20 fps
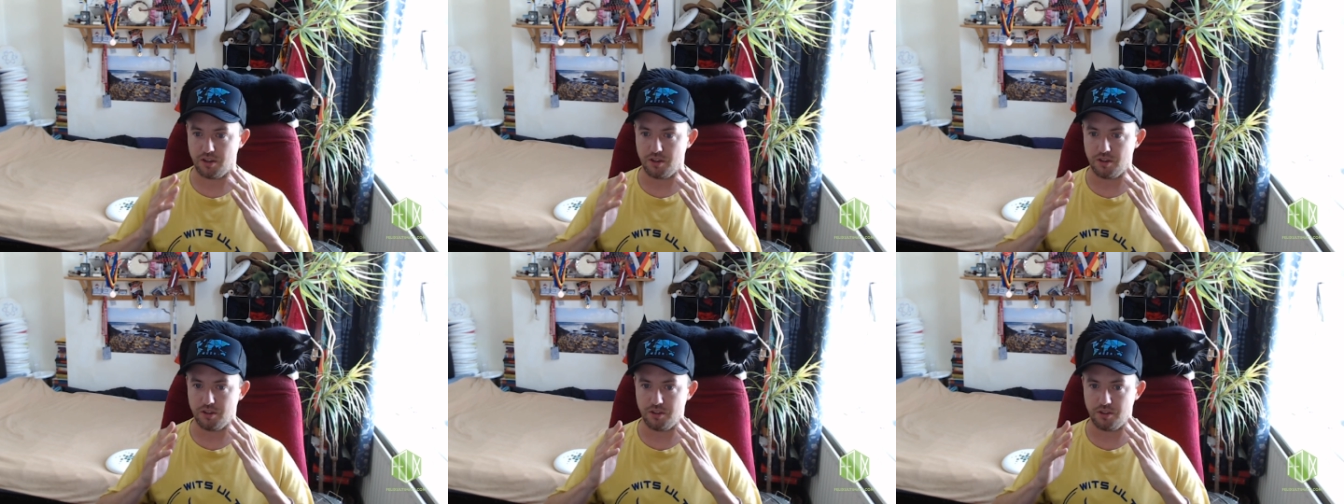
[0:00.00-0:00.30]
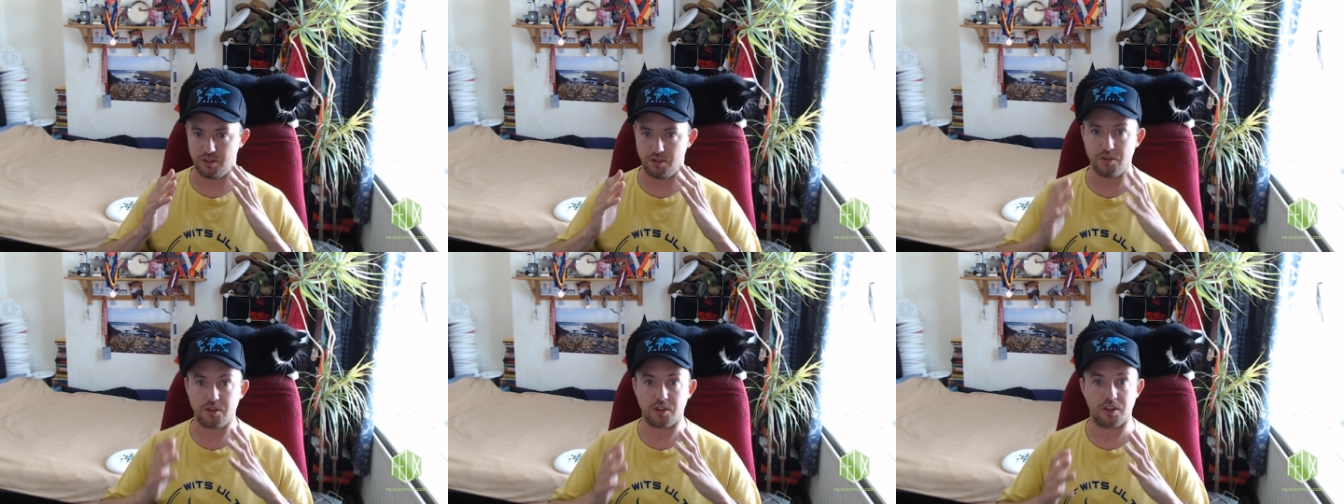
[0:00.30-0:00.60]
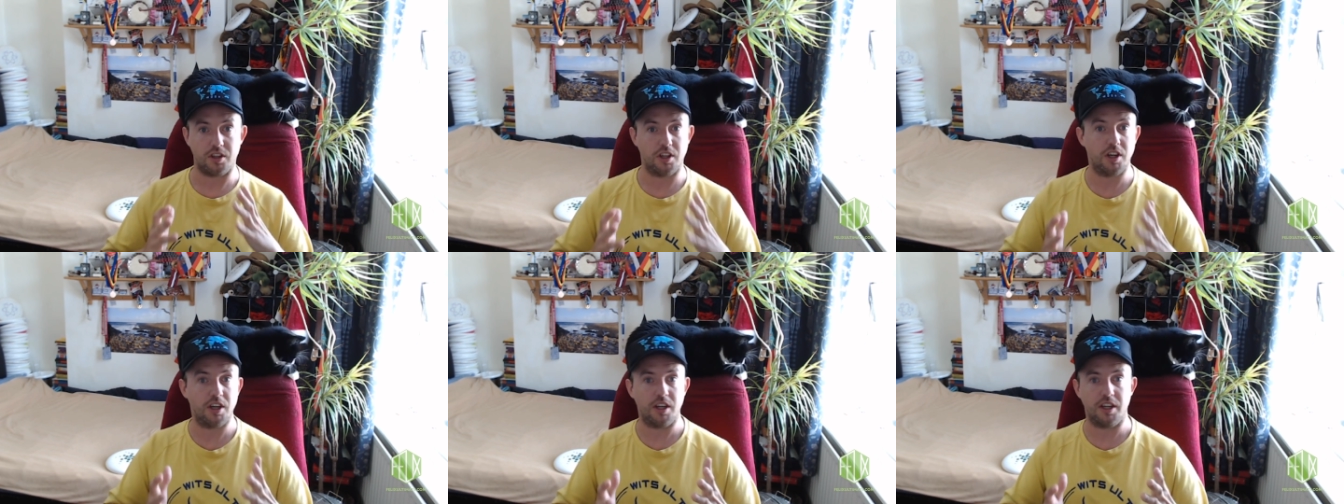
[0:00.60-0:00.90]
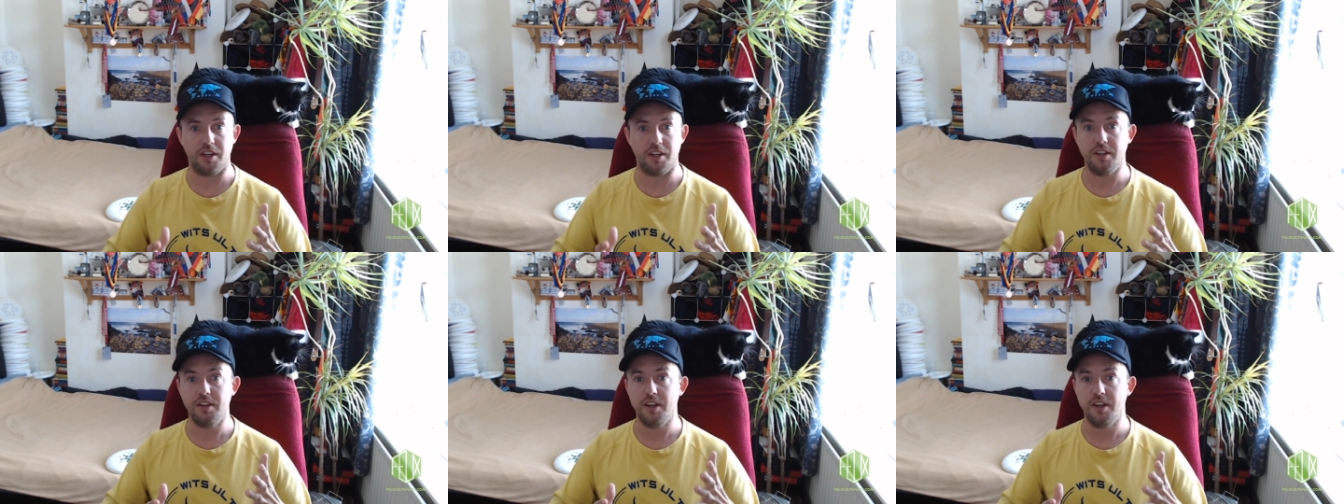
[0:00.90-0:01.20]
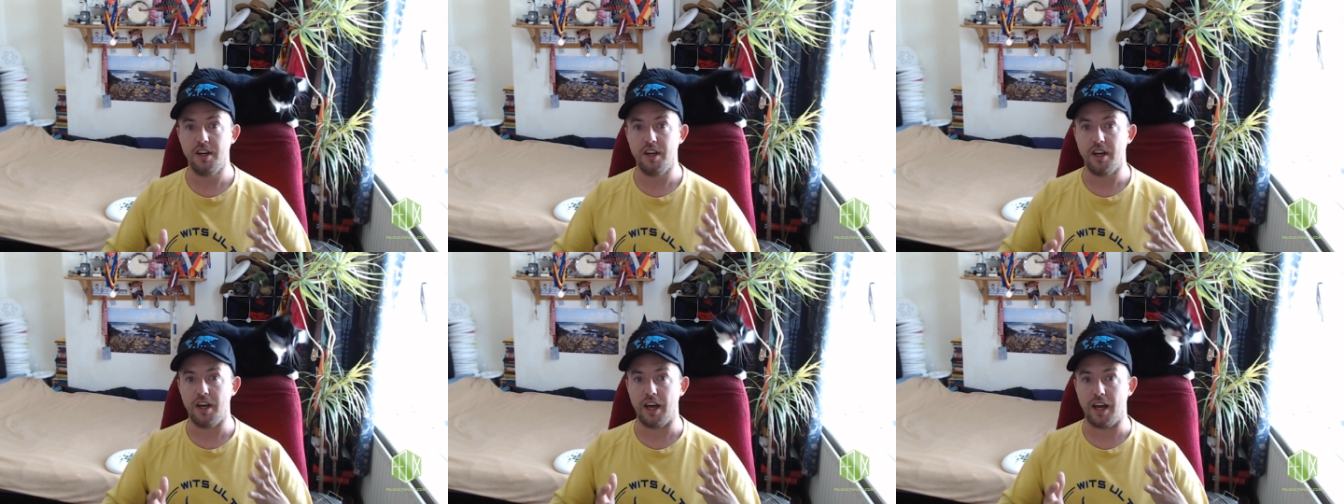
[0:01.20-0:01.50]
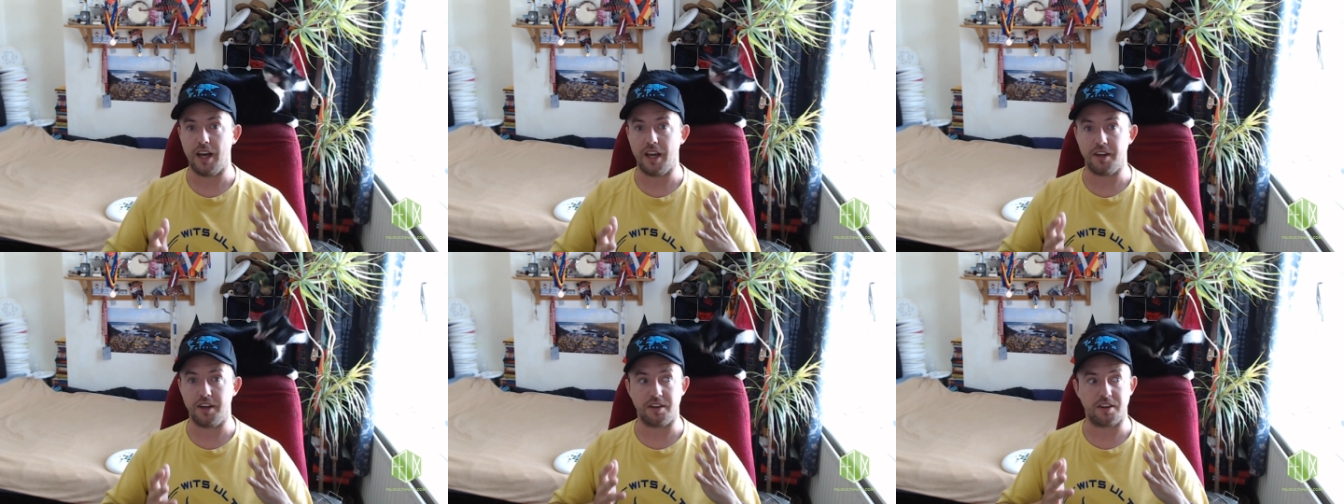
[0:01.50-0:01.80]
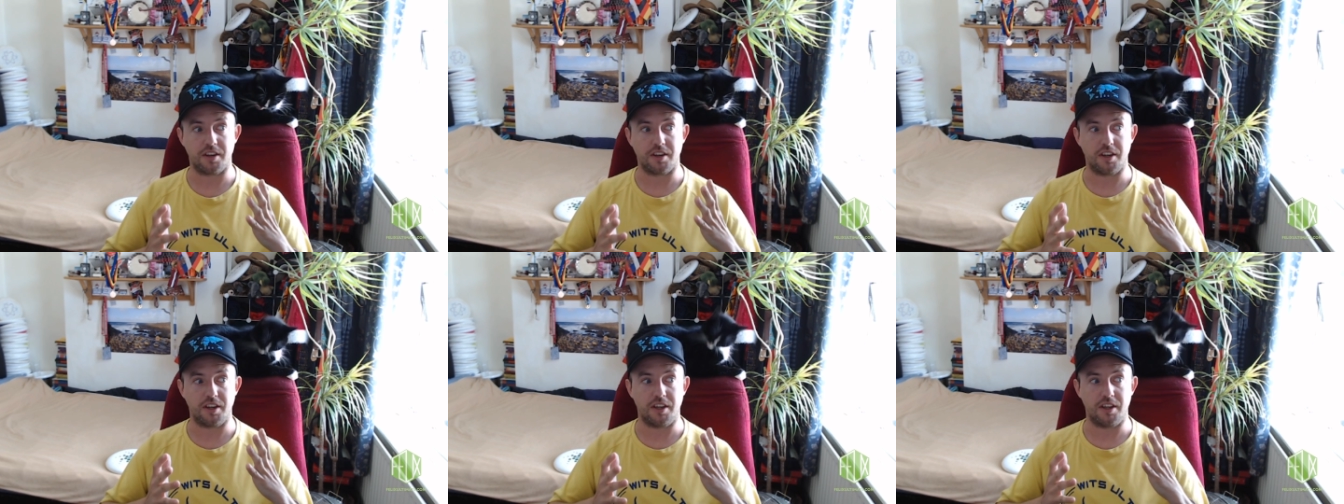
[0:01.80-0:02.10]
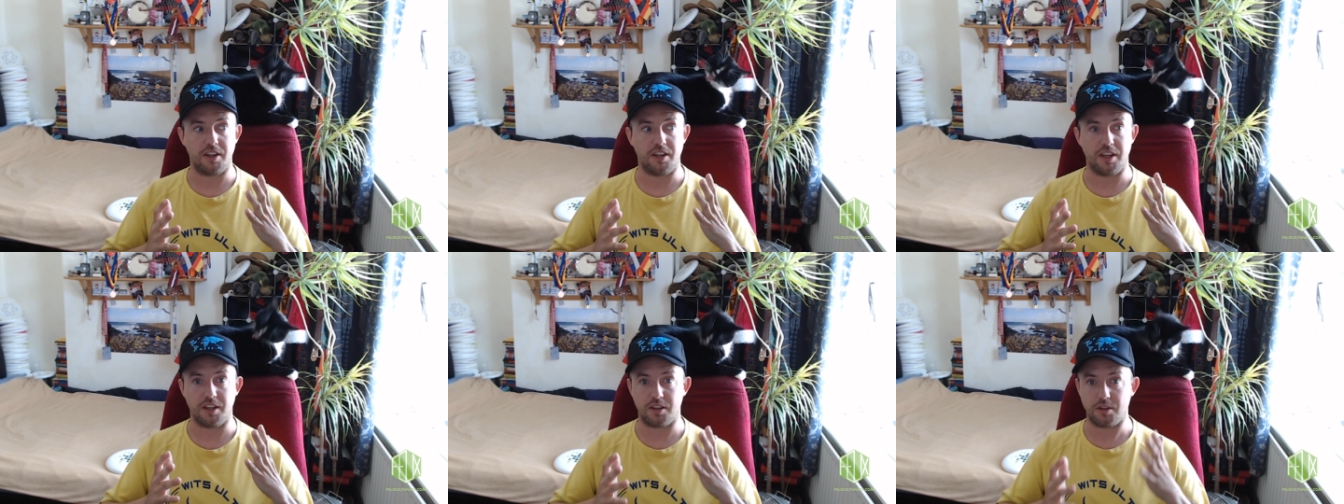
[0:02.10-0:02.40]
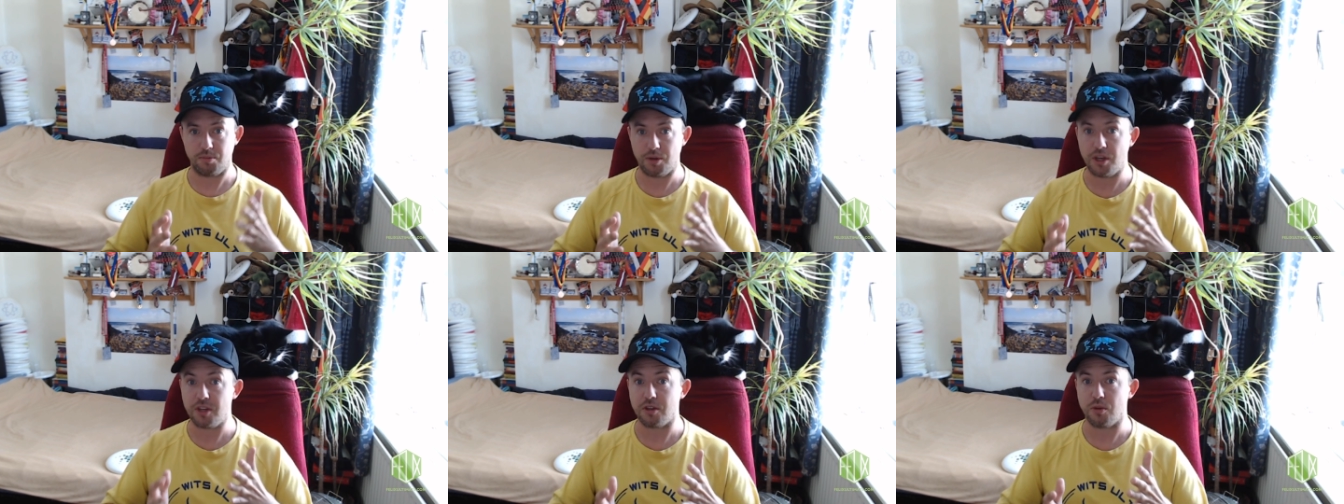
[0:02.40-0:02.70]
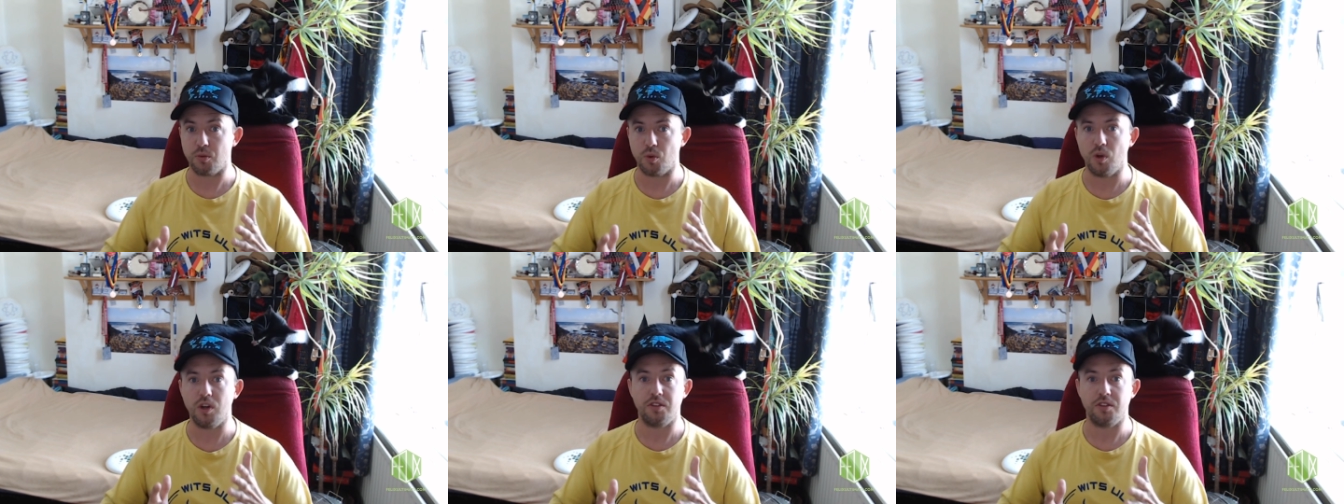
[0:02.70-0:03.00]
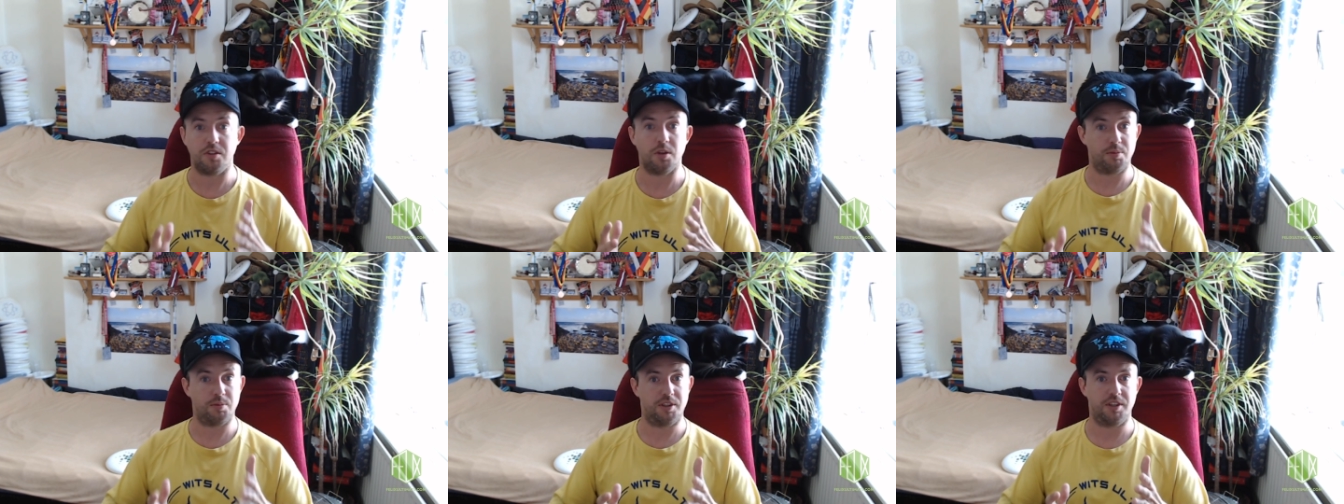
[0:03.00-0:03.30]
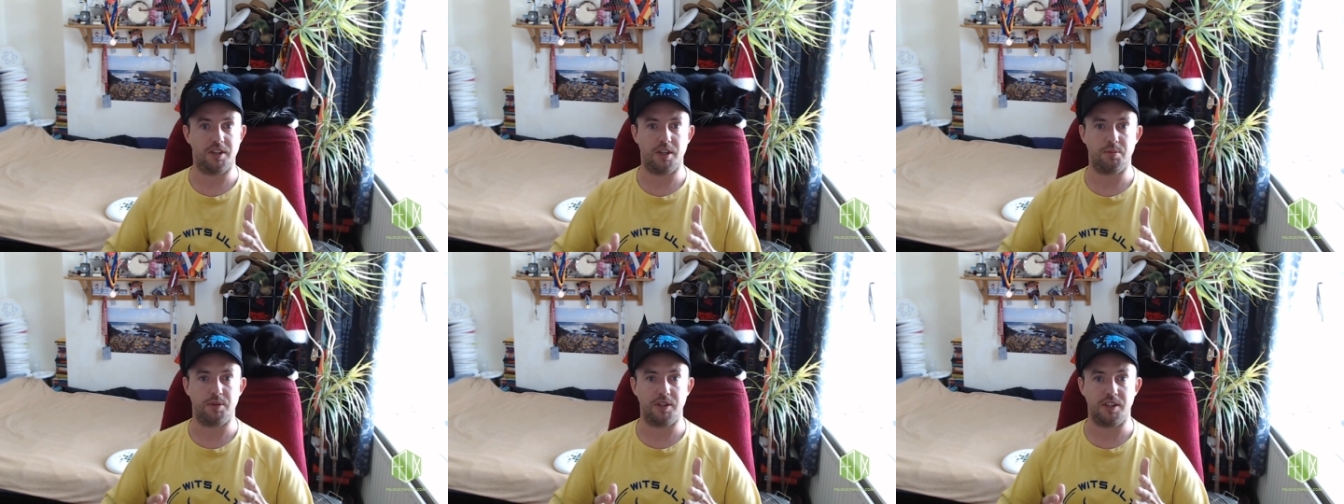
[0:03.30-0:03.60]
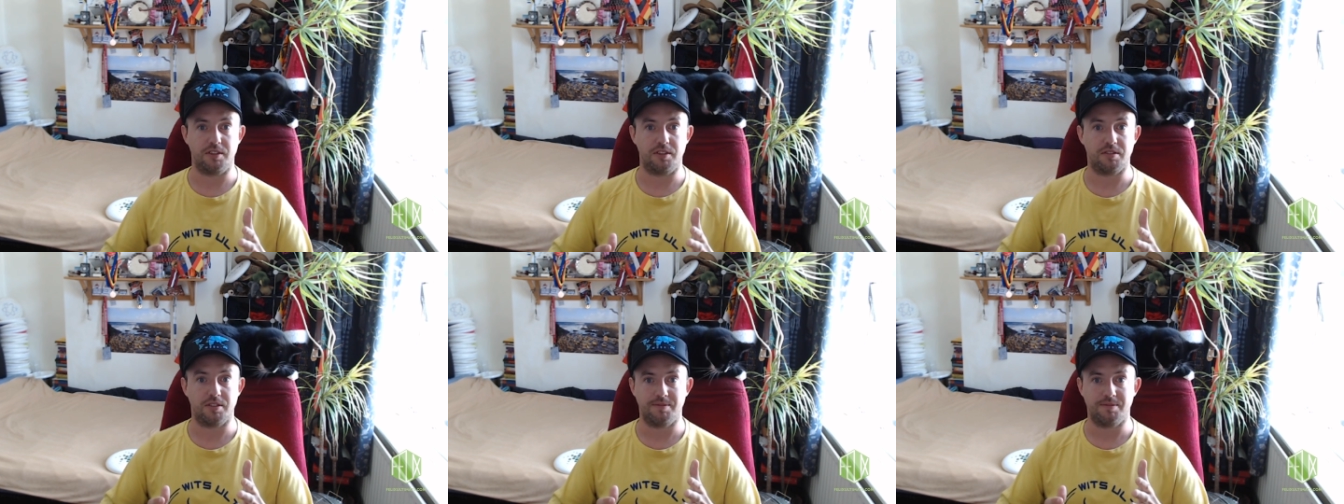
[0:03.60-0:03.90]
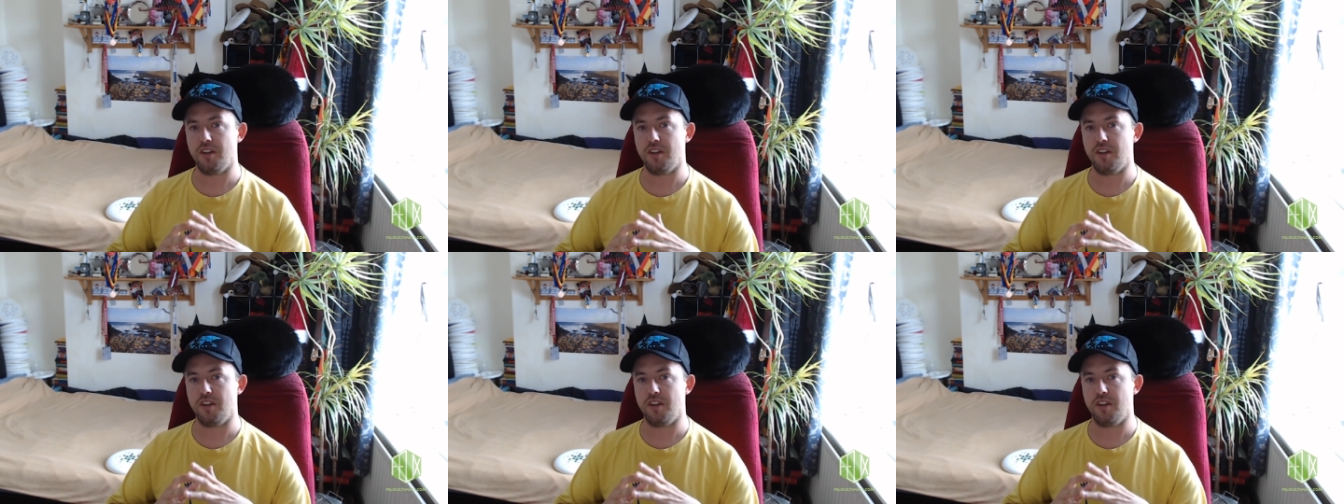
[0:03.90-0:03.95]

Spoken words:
you can learn, and it can make you world dominant, I believe.